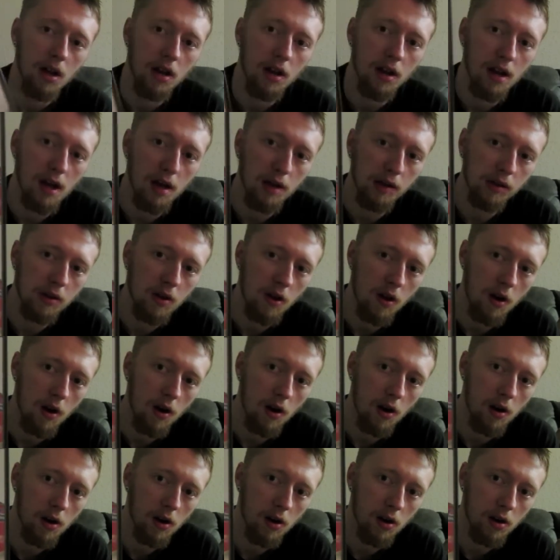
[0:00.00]

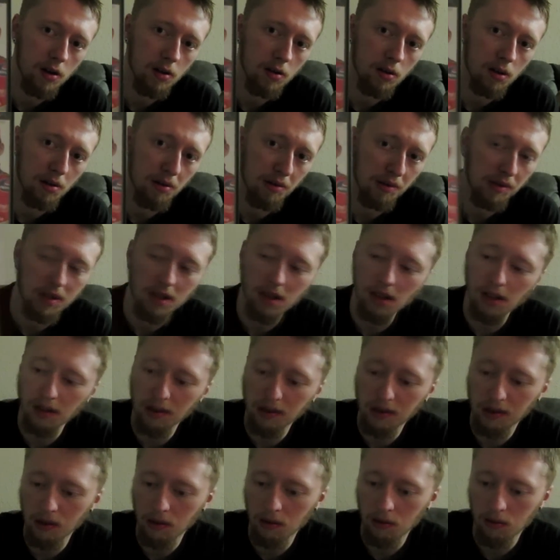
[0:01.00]
NASCAR
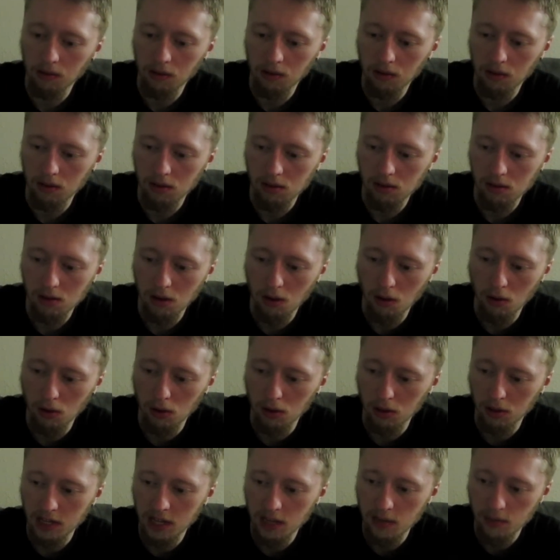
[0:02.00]
06,
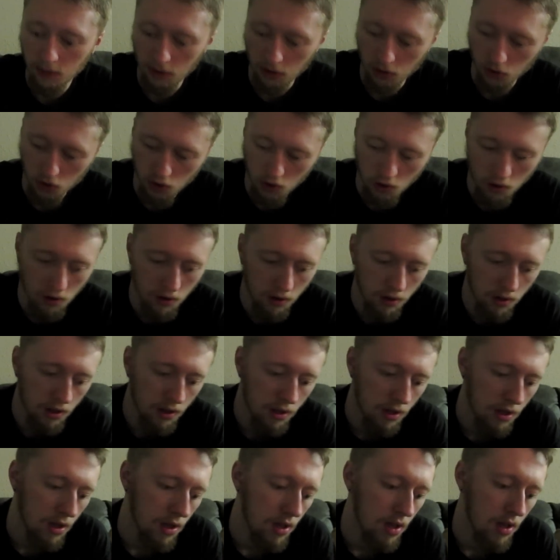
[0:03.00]
Total Team
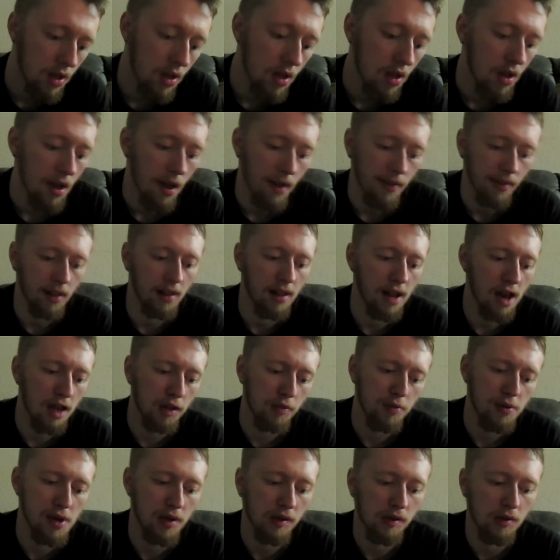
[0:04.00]
Control. And the
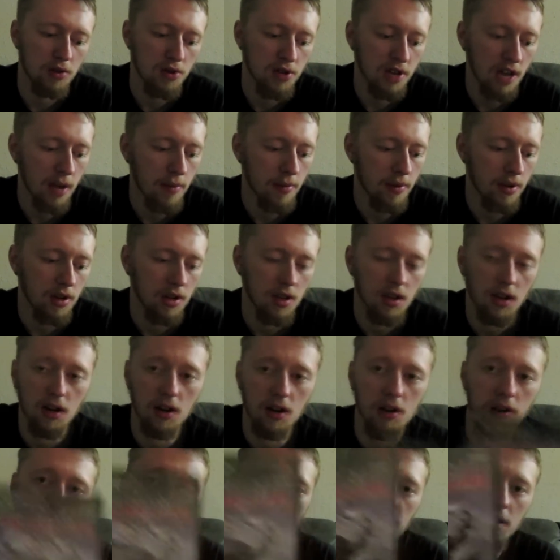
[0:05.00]
last PS2 game in
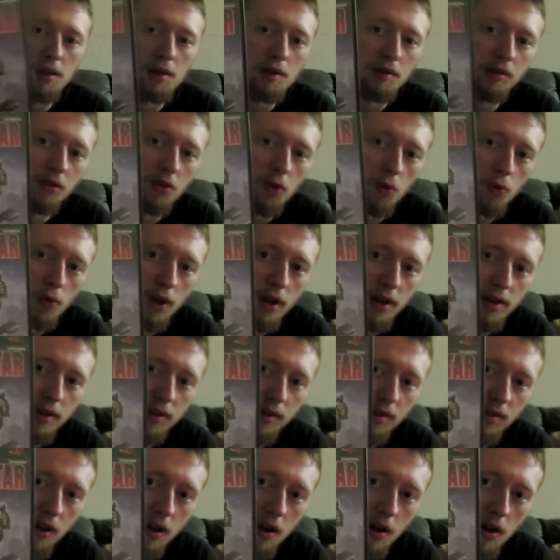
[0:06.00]
here is the Red
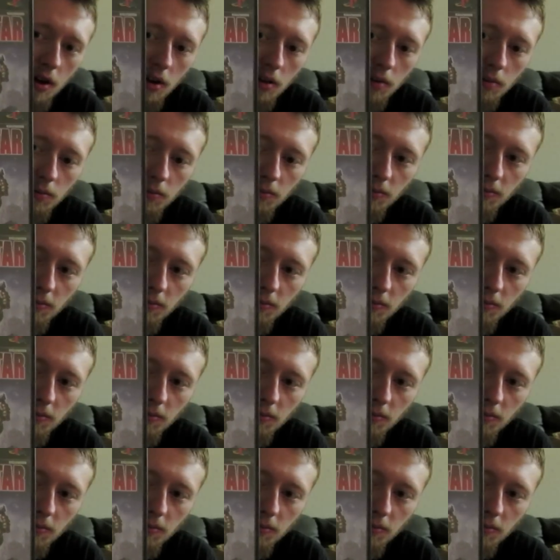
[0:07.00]
Star.